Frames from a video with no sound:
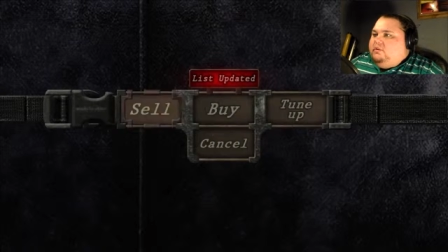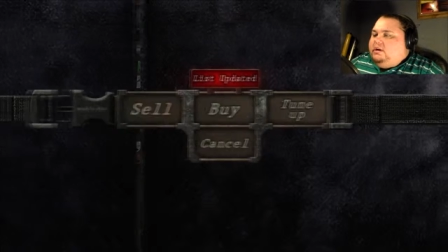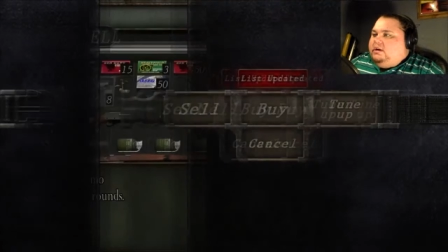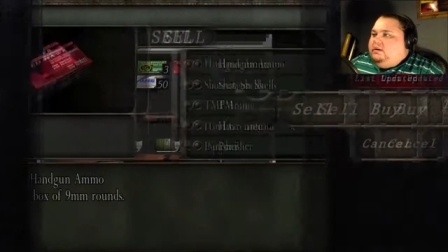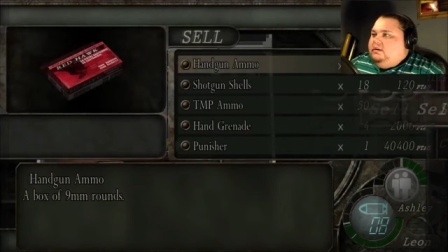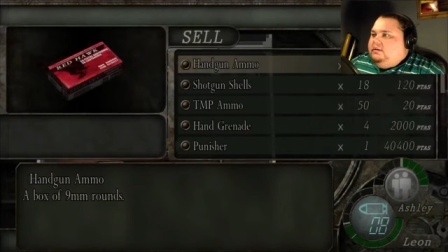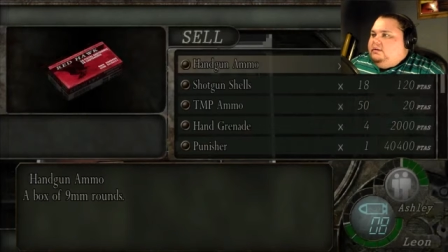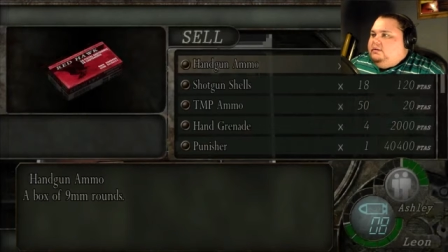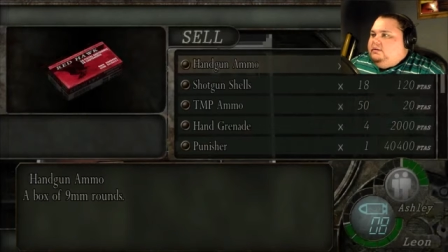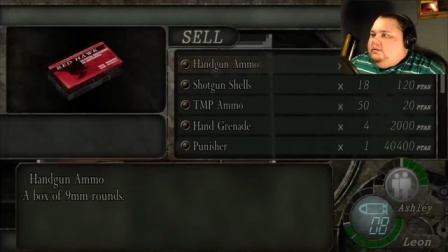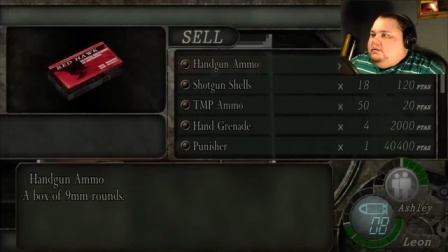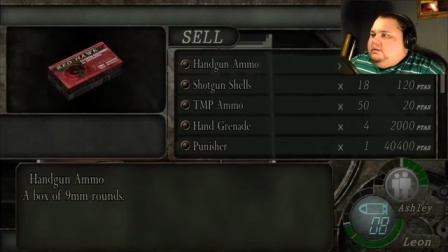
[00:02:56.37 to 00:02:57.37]
What are you
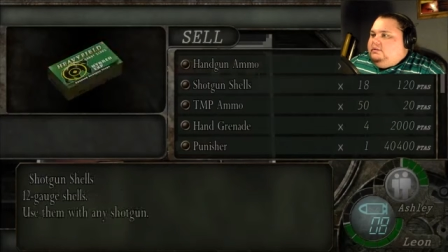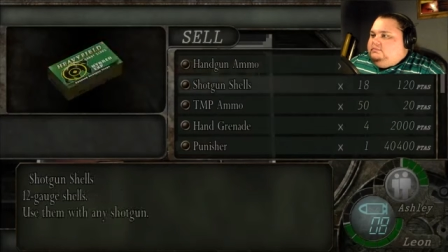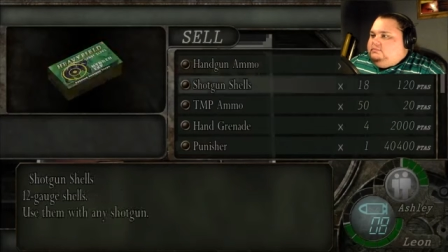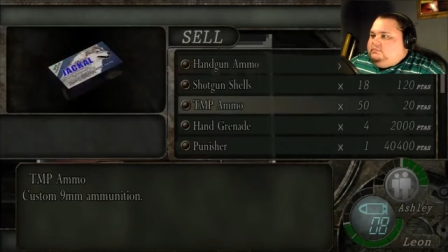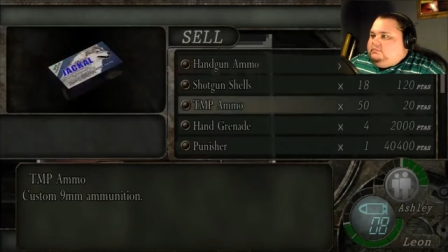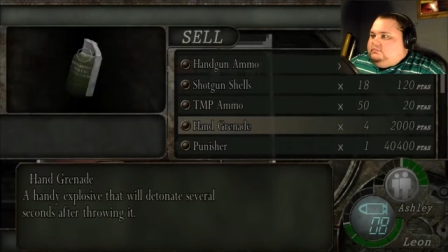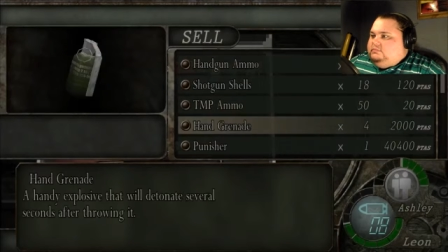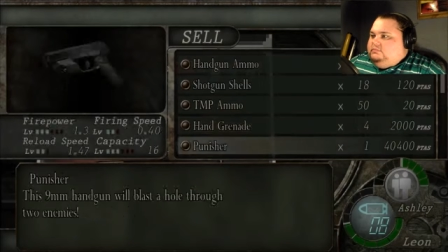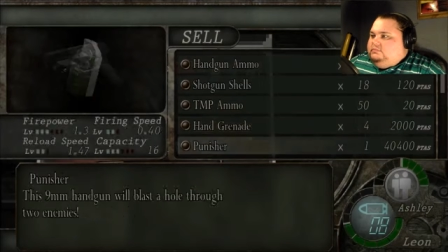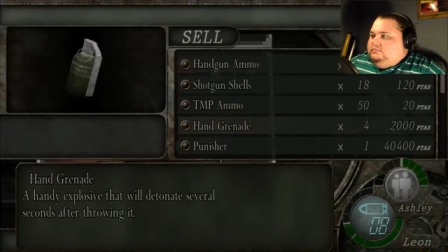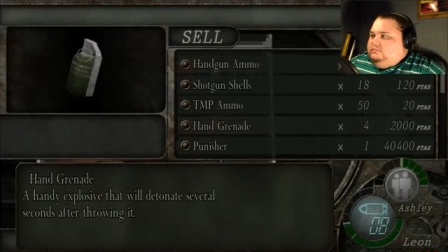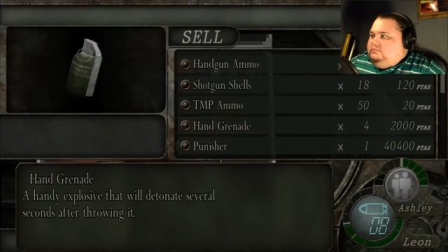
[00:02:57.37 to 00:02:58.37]
selling?
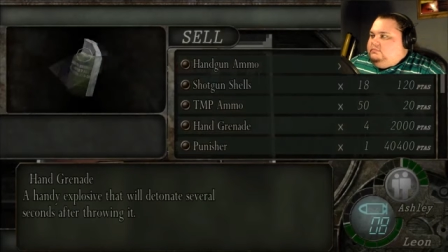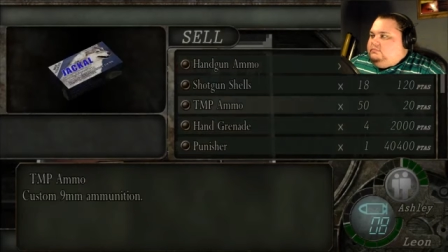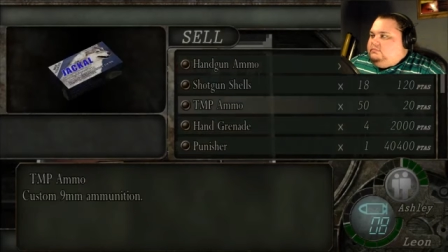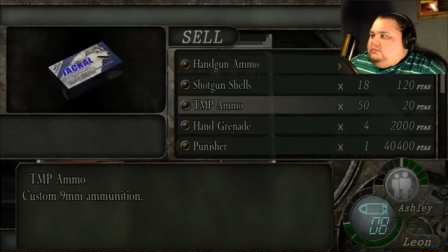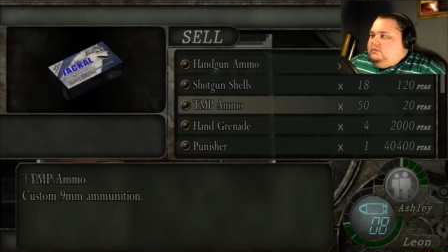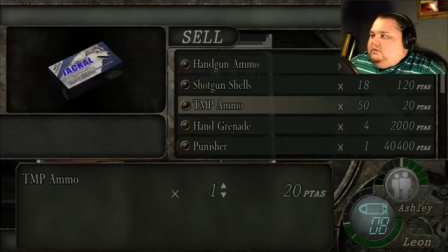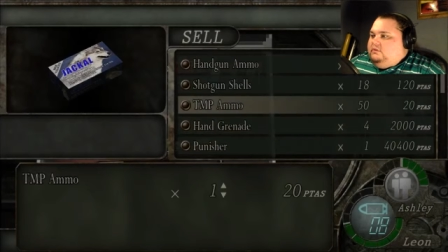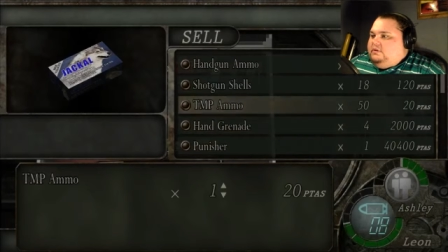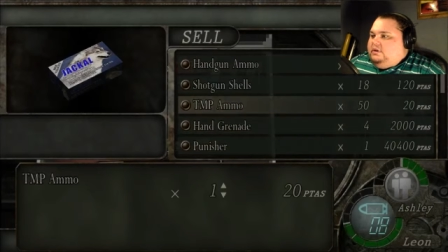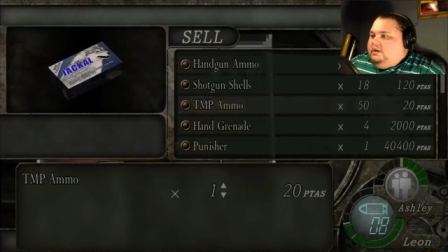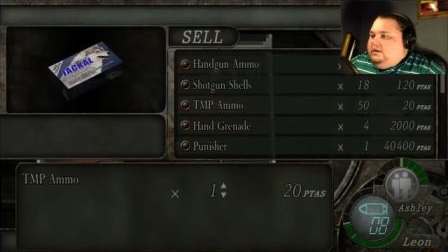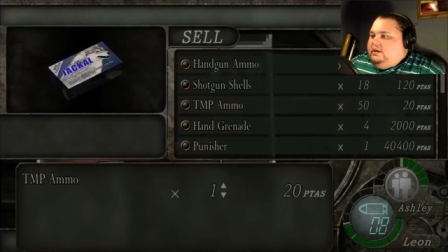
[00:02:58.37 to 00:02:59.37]

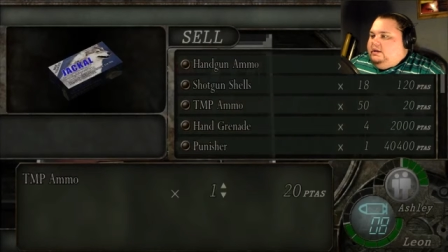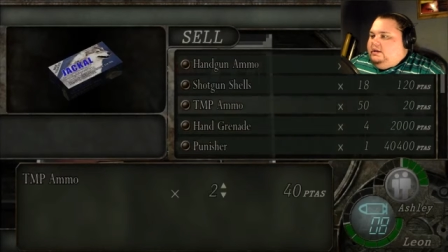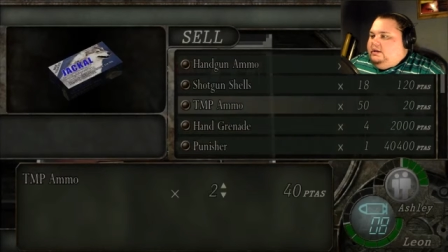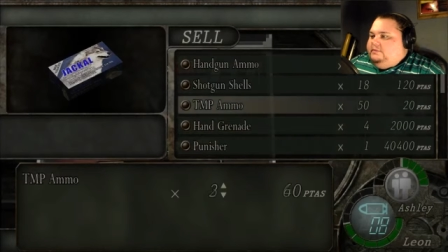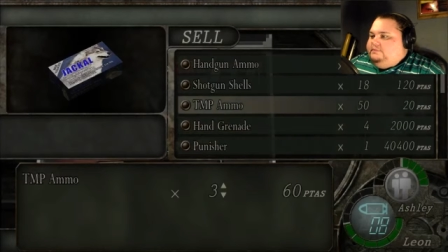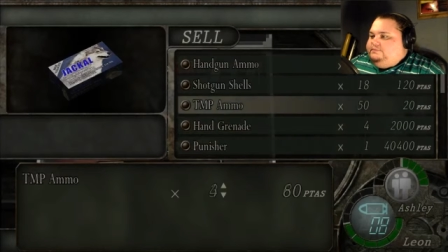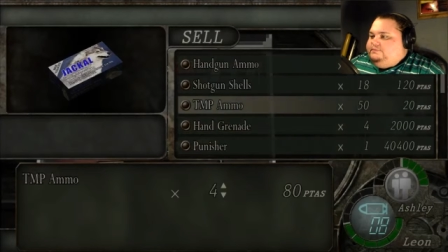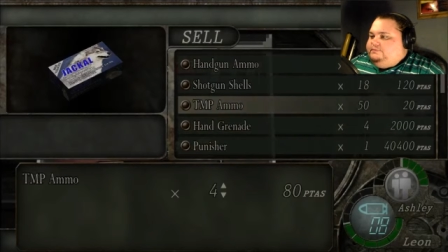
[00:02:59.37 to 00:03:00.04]
Okay.